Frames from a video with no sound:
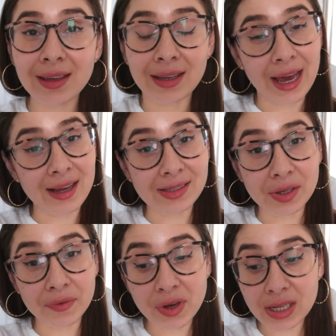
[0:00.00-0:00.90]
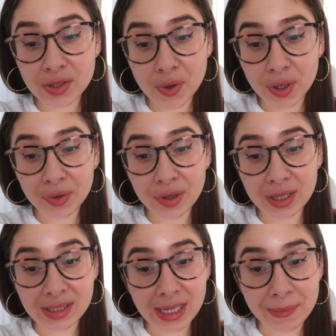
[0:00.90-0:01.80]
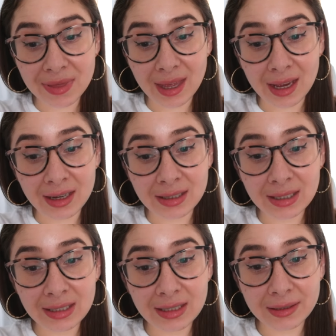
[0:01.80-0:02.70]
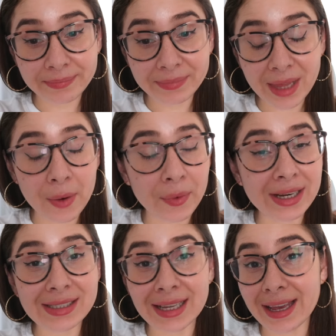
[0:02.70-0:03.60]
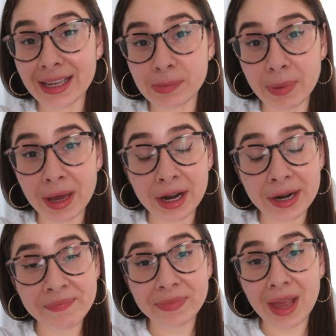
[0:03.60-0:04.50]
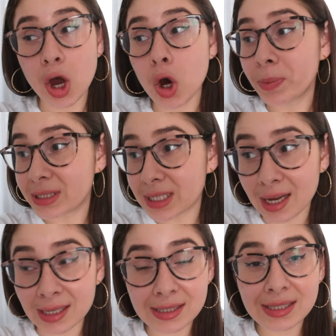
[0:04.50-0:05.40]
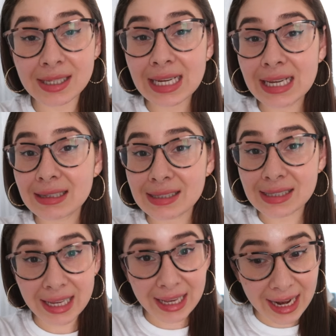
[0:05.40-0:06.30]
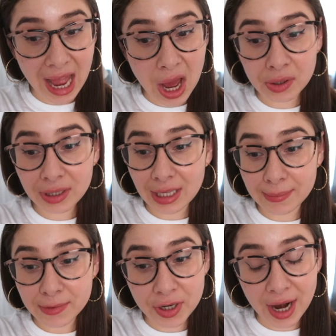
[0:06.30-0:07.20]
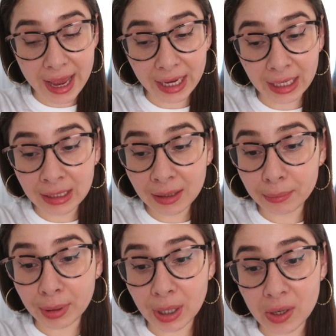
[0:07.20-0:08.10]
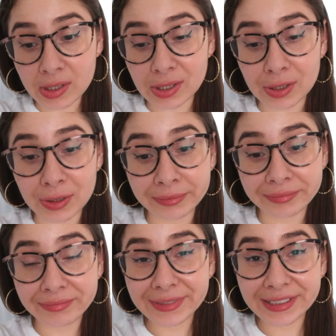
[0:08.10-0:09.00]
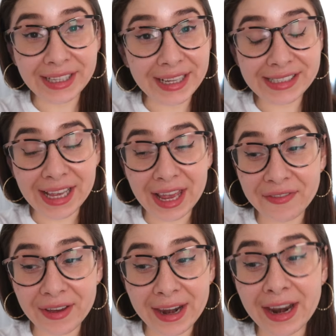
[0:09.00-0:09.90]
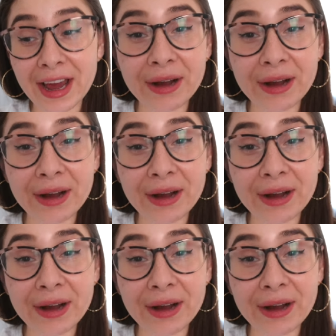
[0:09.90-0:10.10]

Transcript: yeah, so if you guys are going through the same thing, I want to say it gets better. I hope it does. Stick it out, keep trying, but also stay safe and